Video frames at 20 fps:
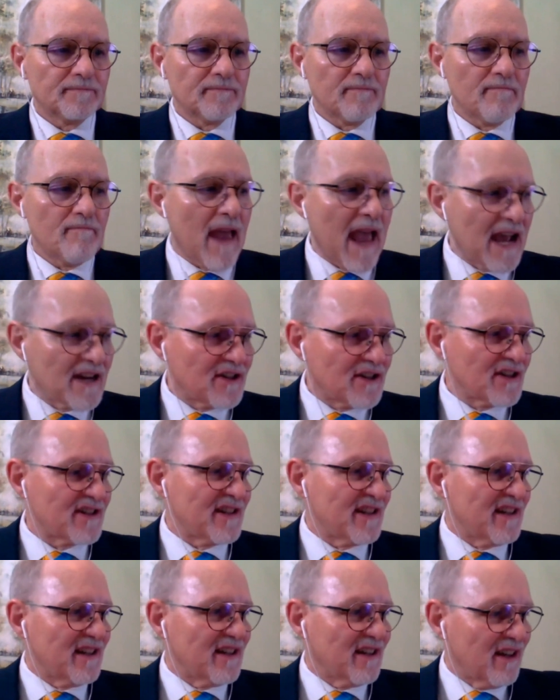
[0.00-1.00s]

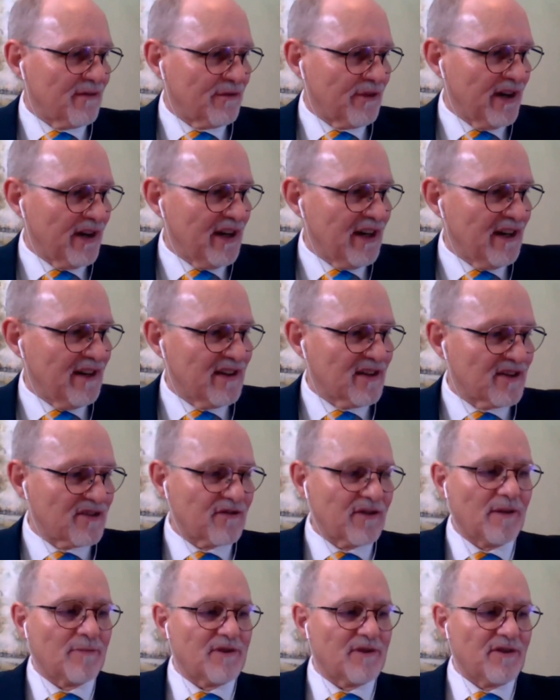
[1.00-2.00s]
majesty of reading the
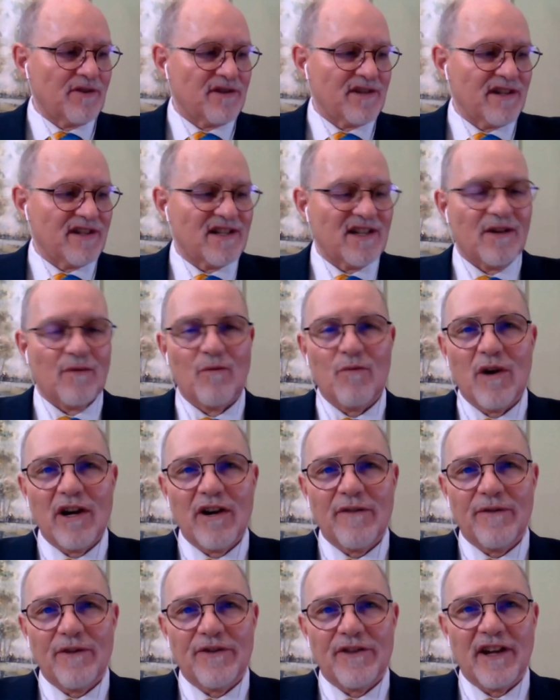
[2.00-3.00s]
scriptures. It's a
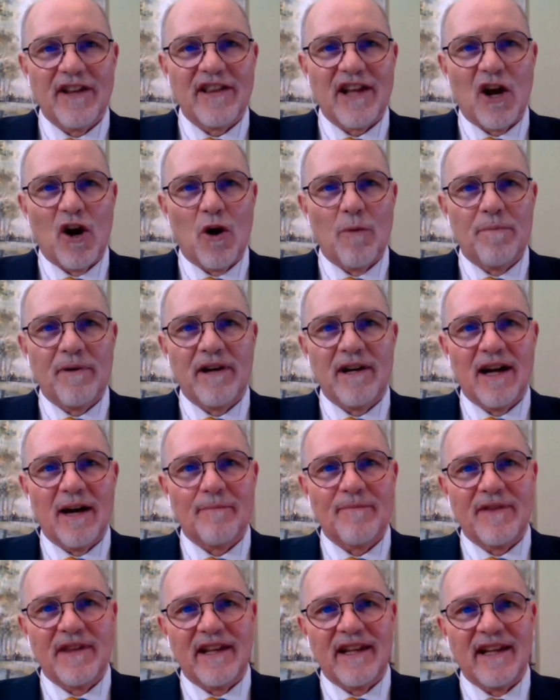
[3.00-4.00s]
wonderful thing. They open
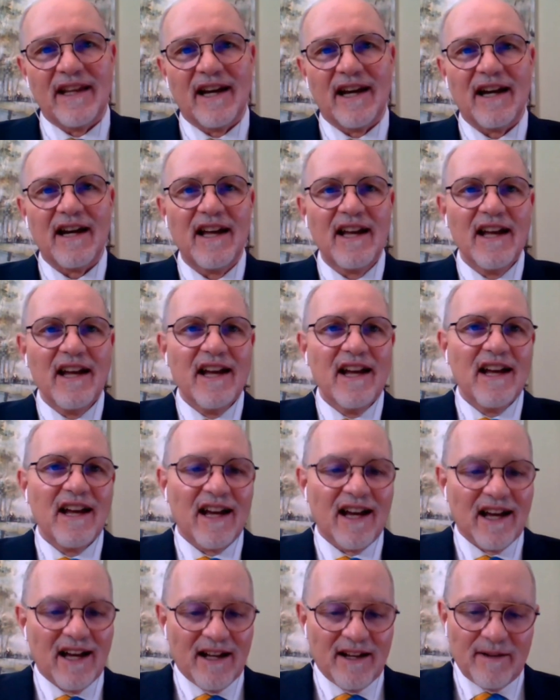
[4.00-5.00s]
up the
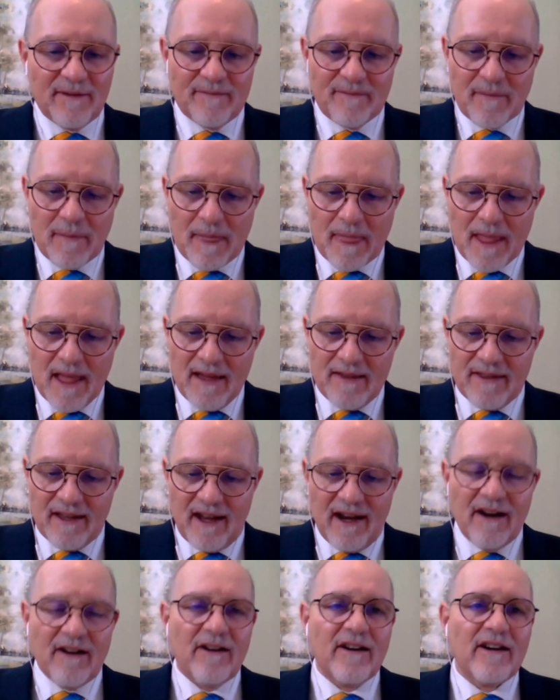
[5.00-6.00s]

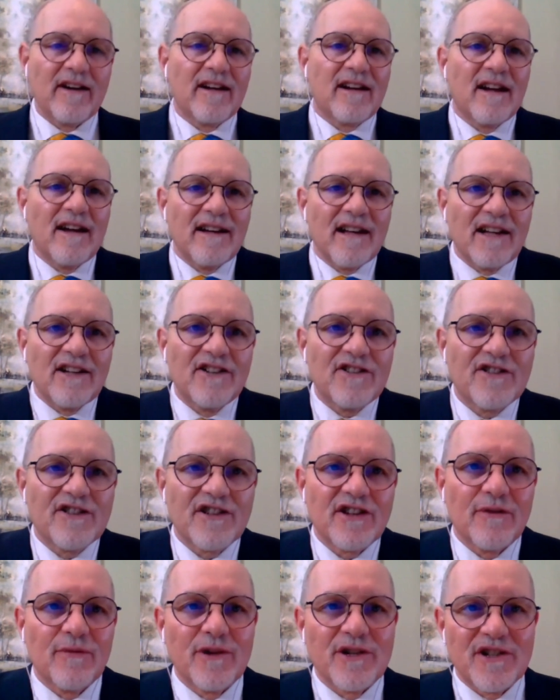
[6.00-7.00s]
Aaron Kadesh,
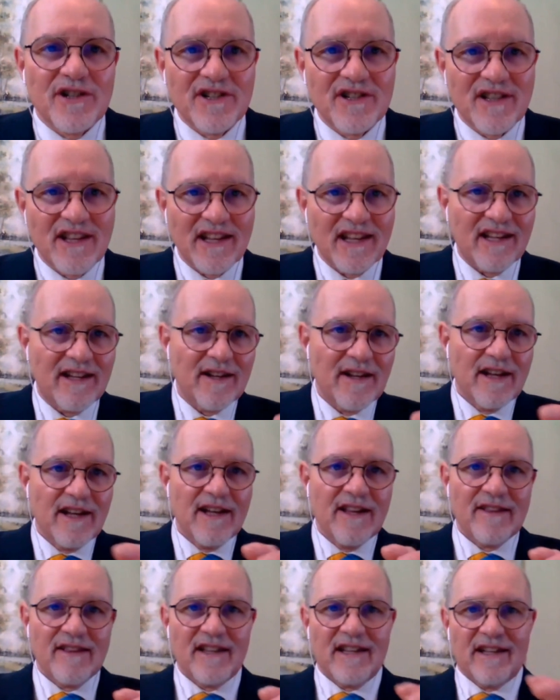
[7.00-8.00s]
which is the
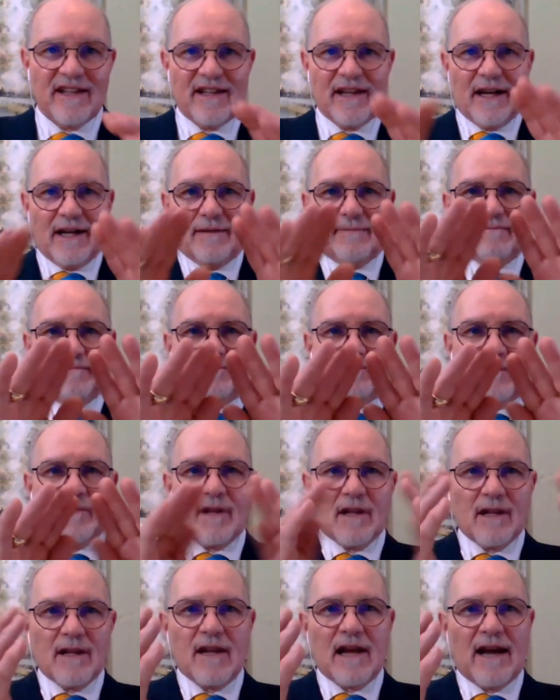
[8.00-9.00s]

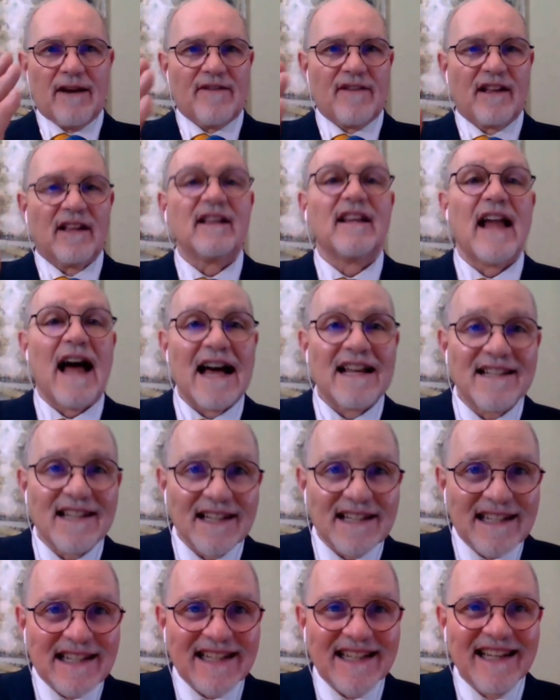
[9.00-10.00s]

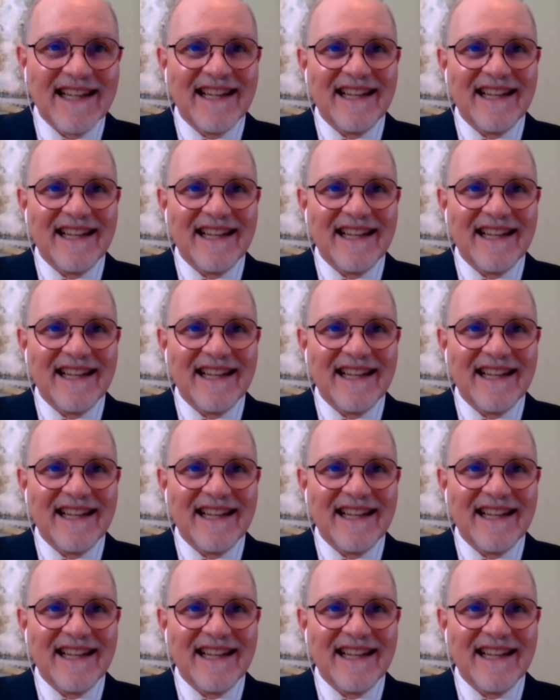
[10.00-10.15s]
closet,